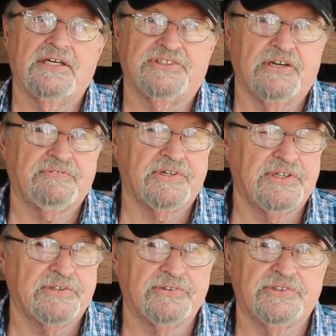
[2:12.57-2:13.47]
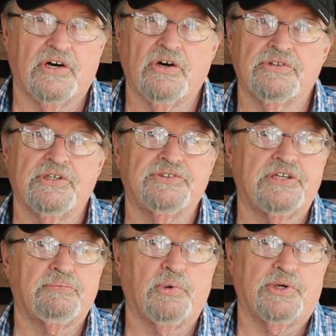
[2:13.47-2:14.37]
Zephyr Hills, all those
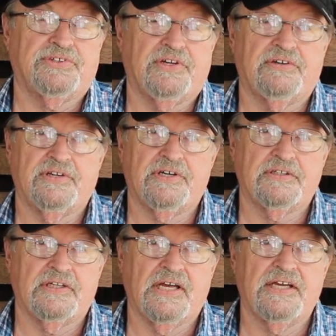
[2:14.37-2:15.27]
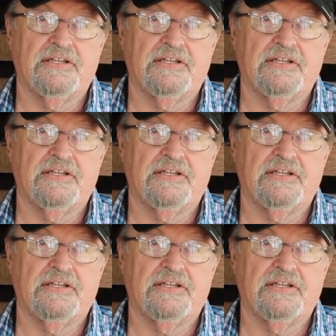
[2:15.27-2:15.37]
airports that are there today,